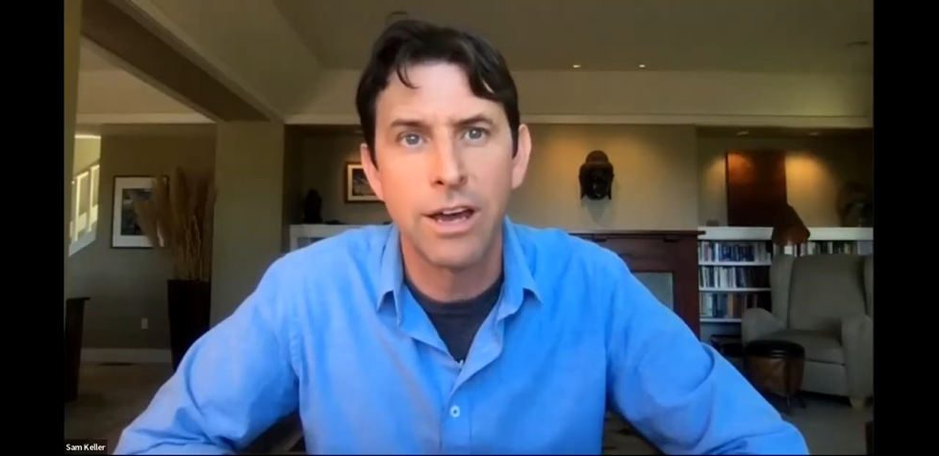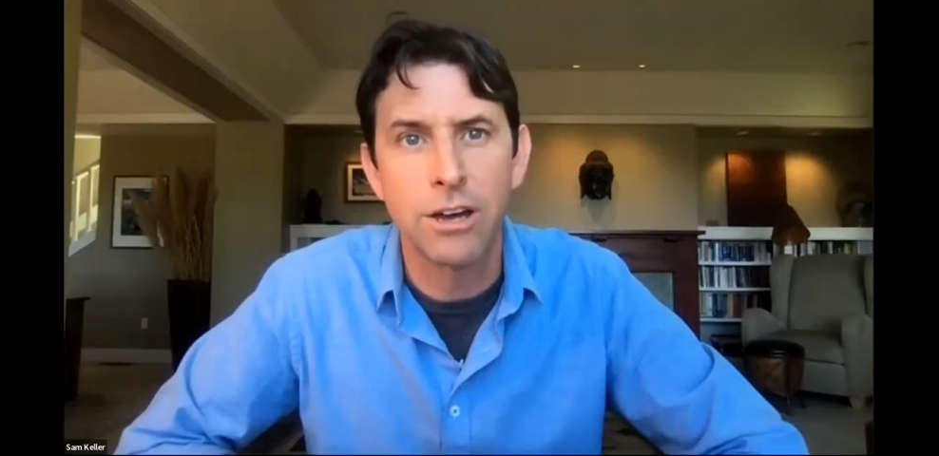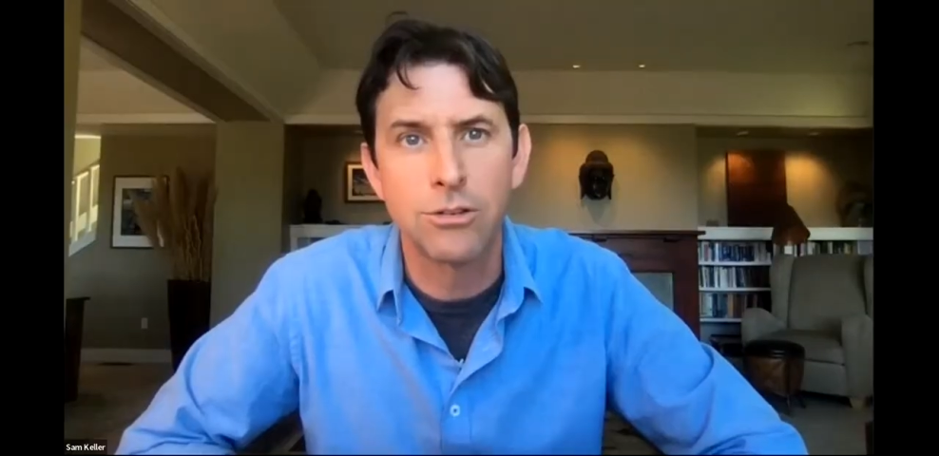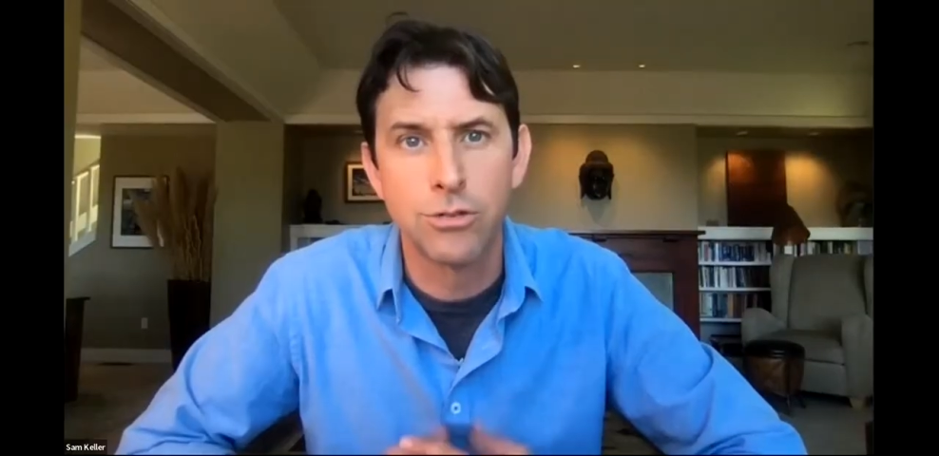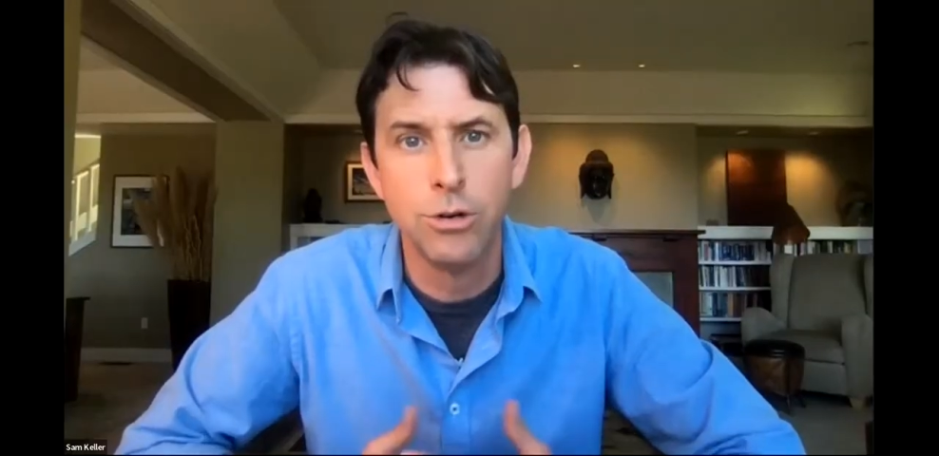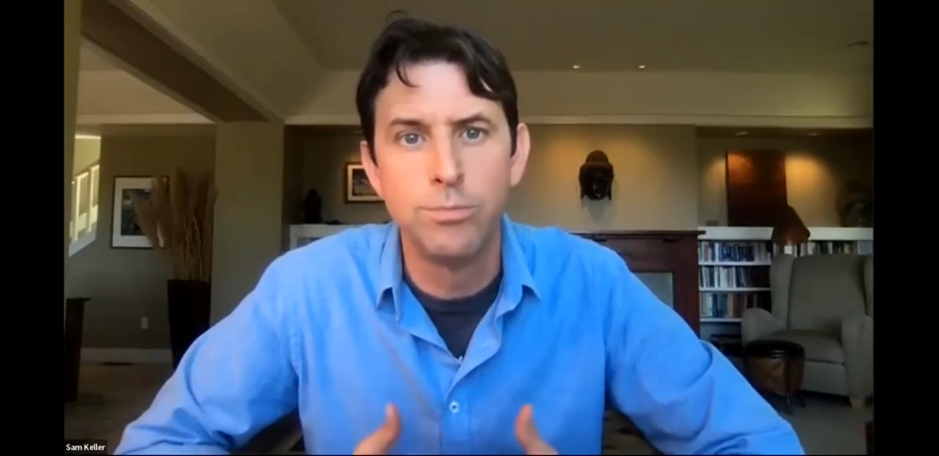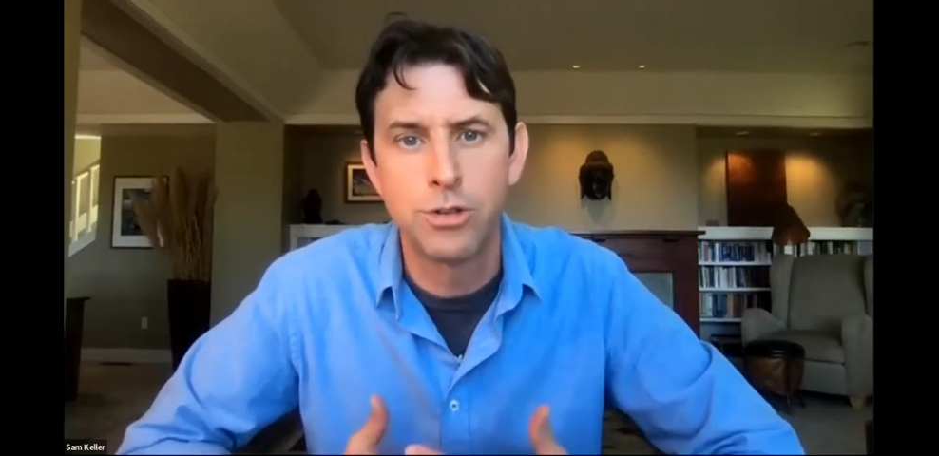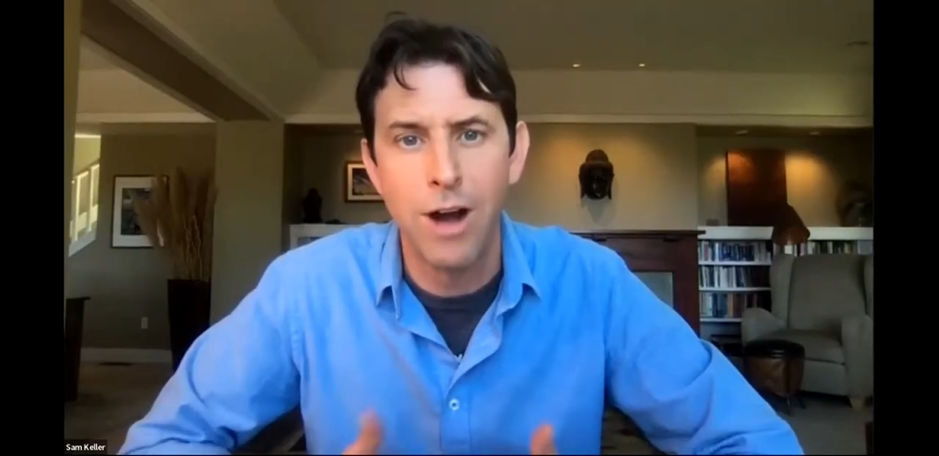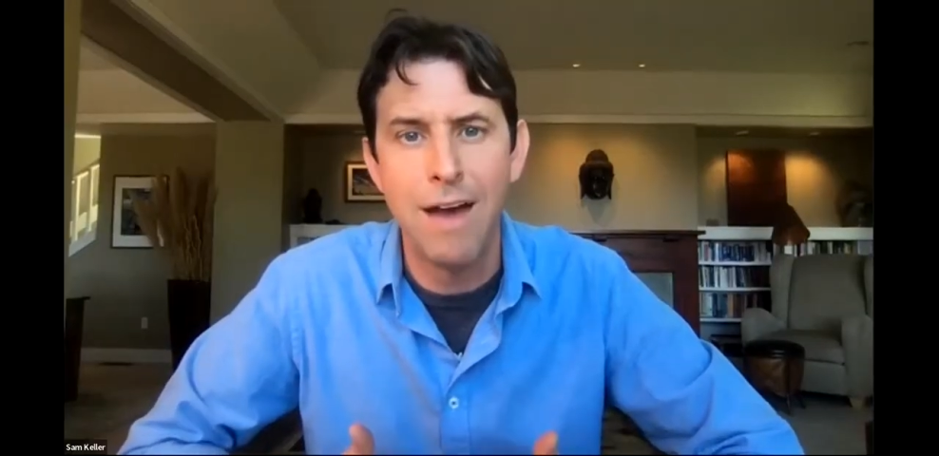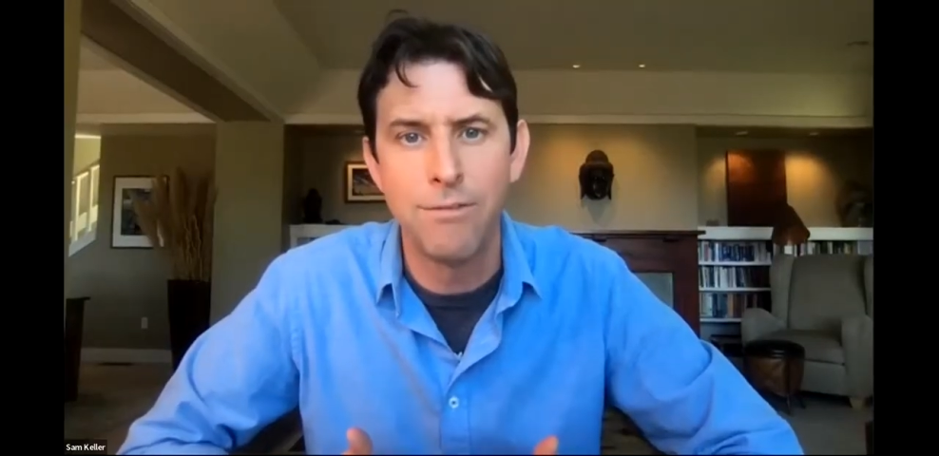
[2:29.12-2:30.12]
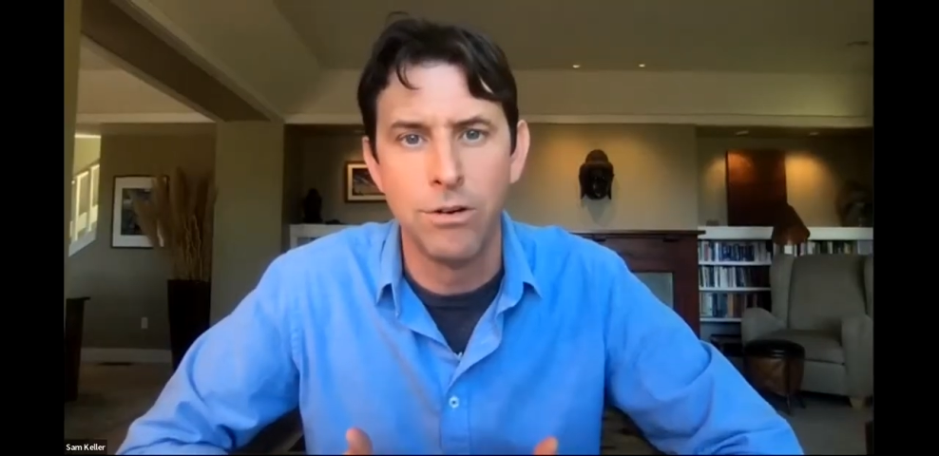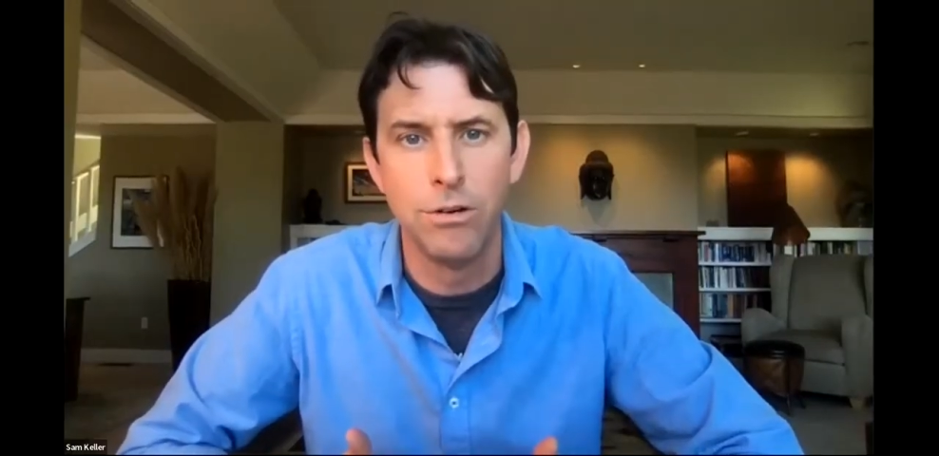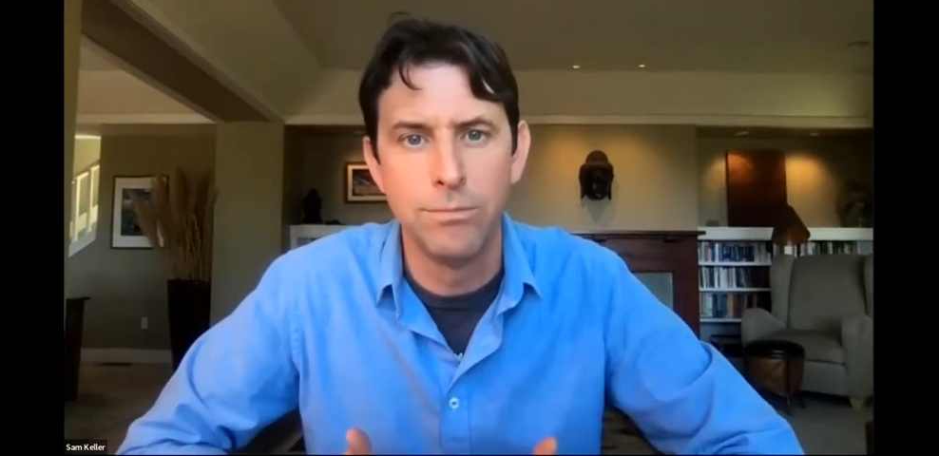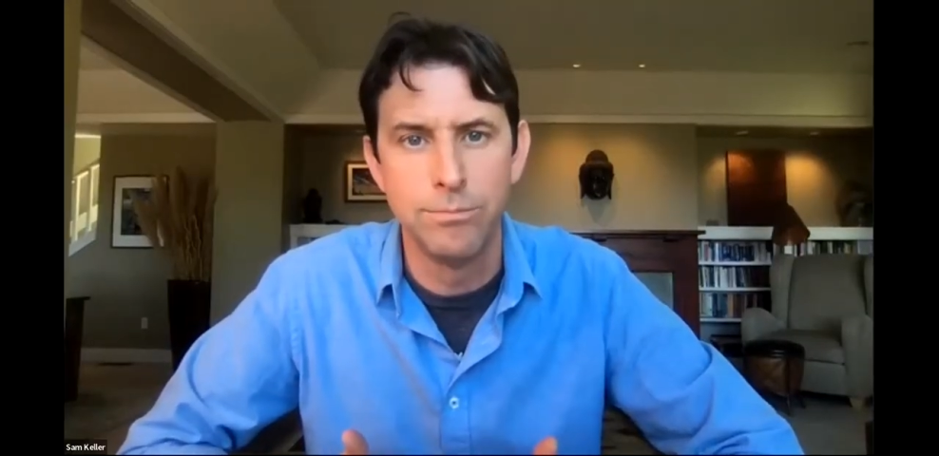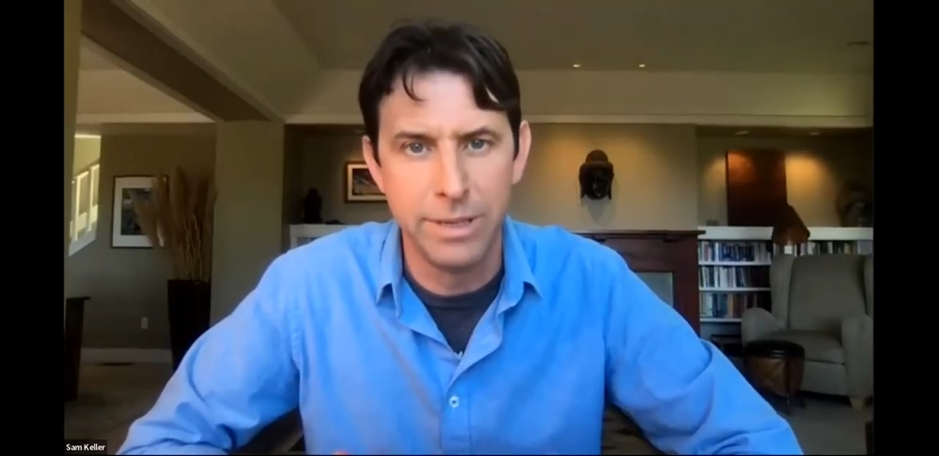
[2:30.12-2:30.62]
a group
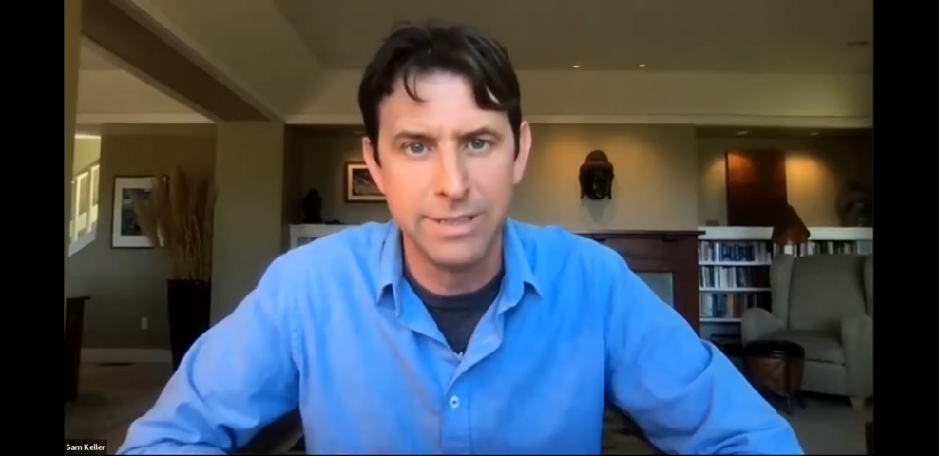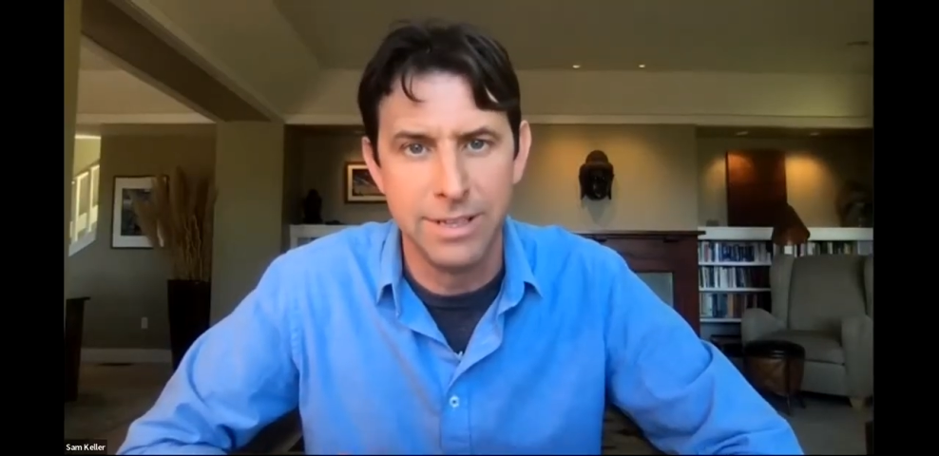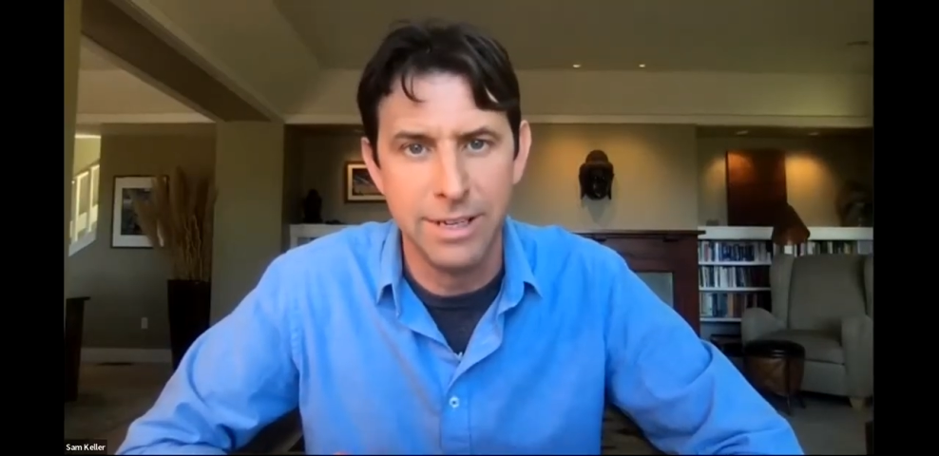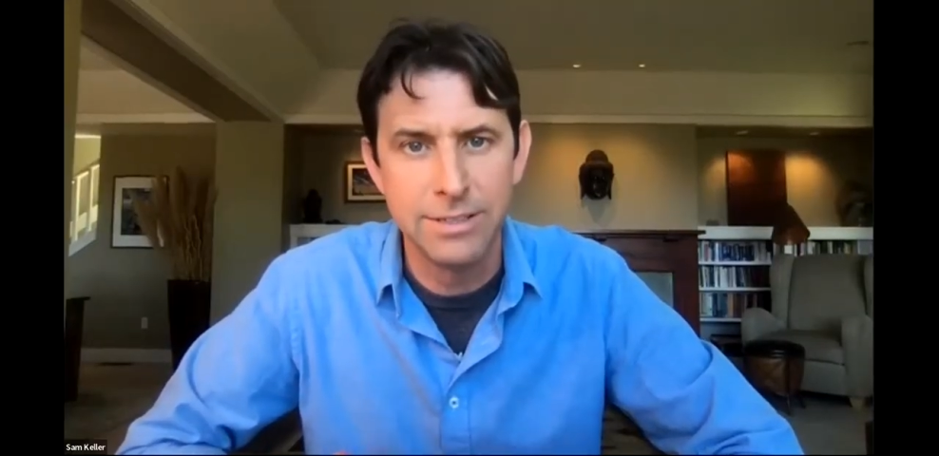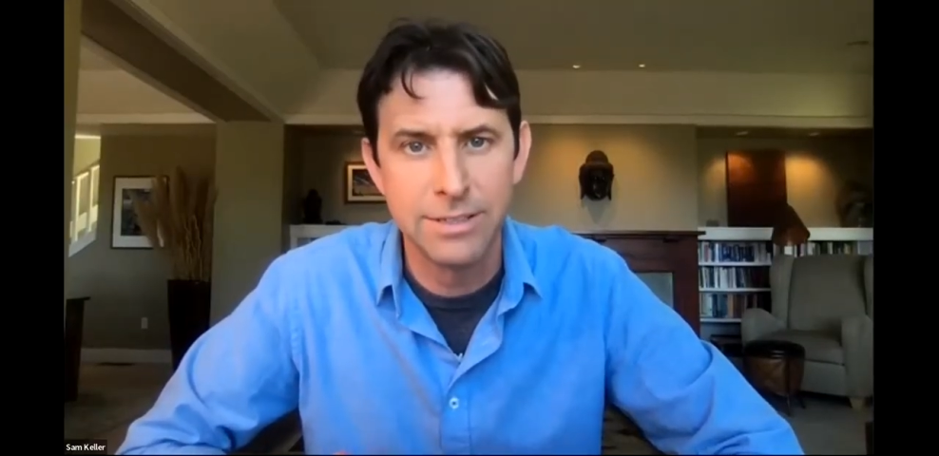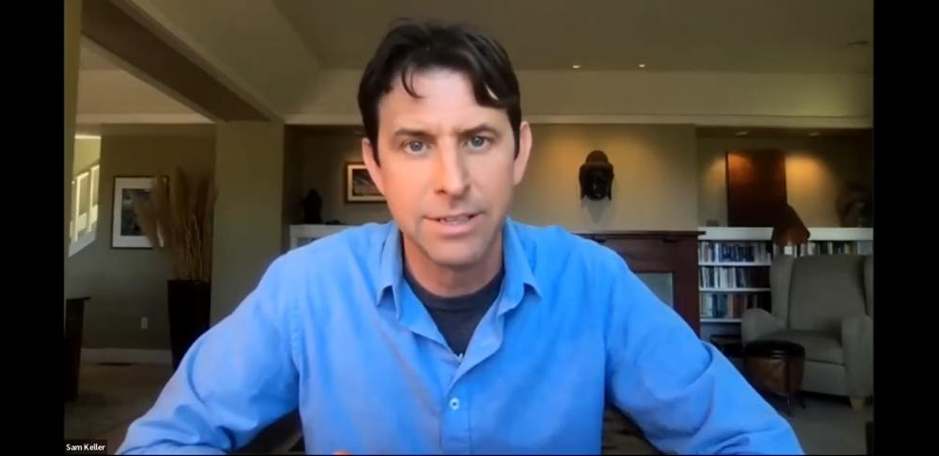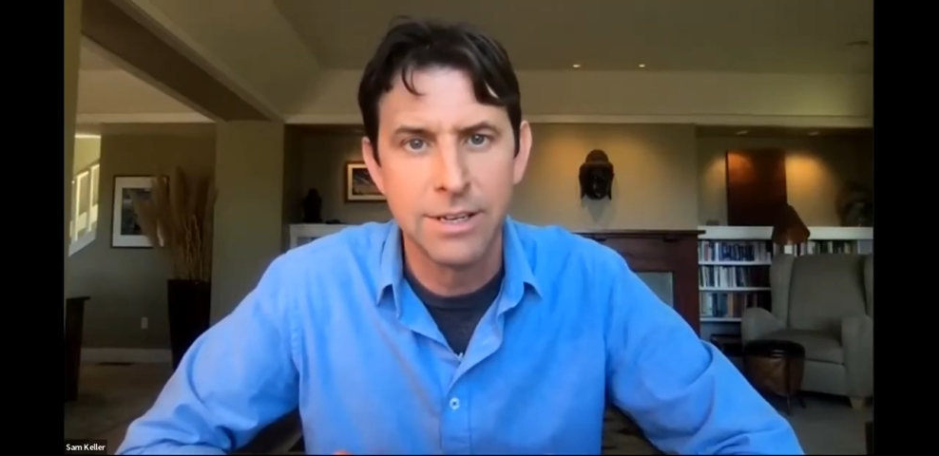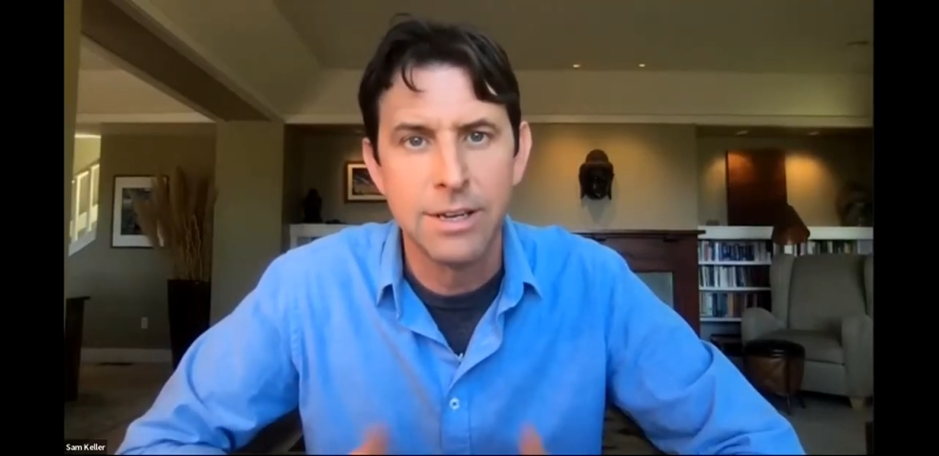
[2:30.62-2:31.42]
travel business,